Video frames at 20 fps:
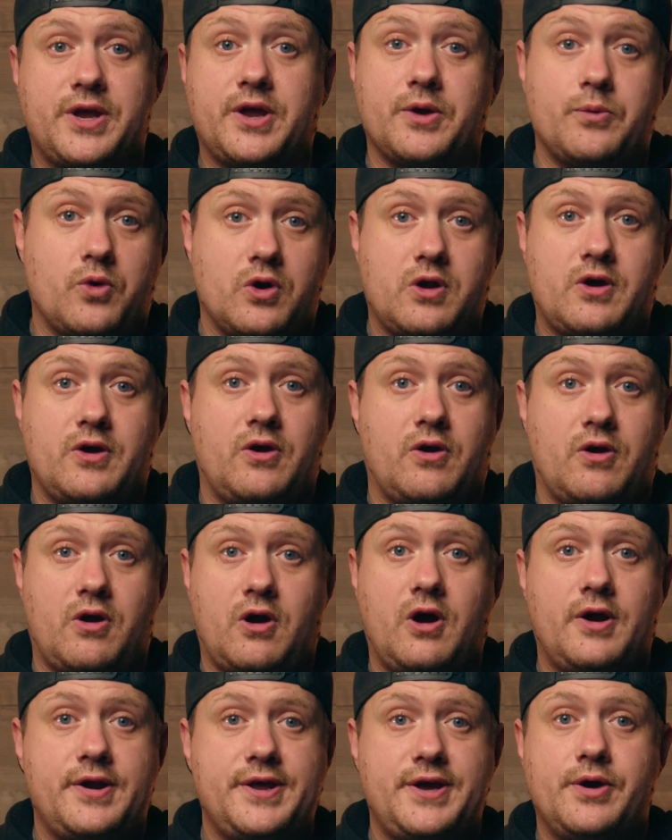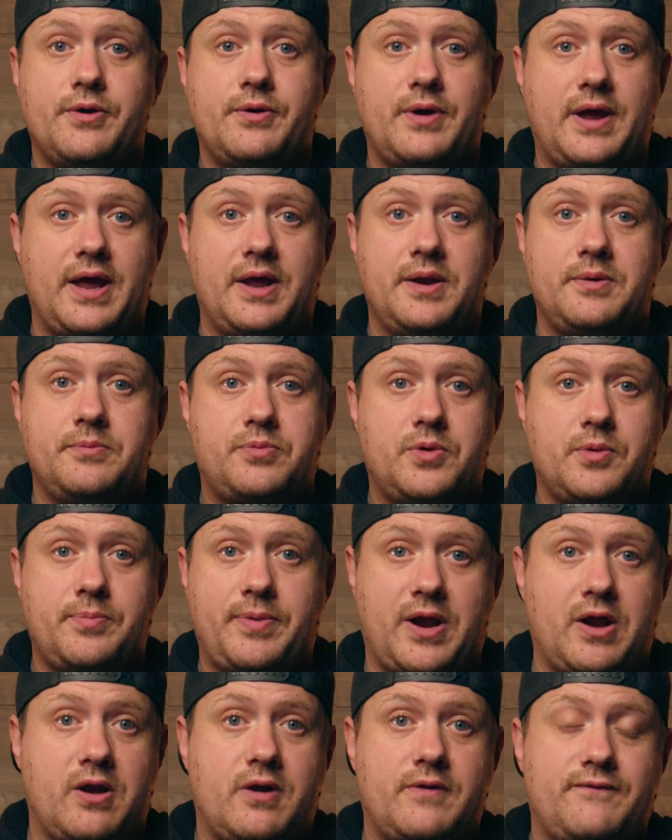can work on our audio and
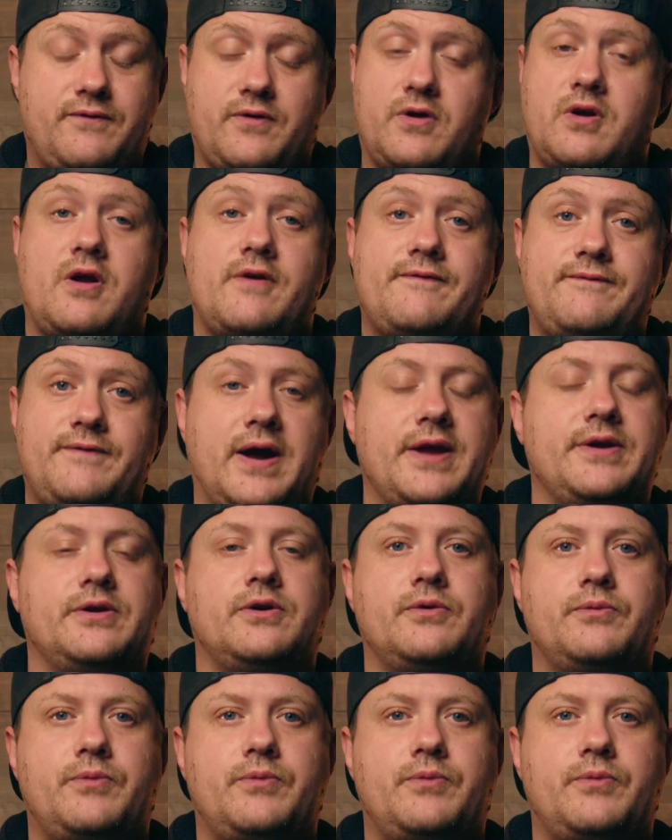prepare for our final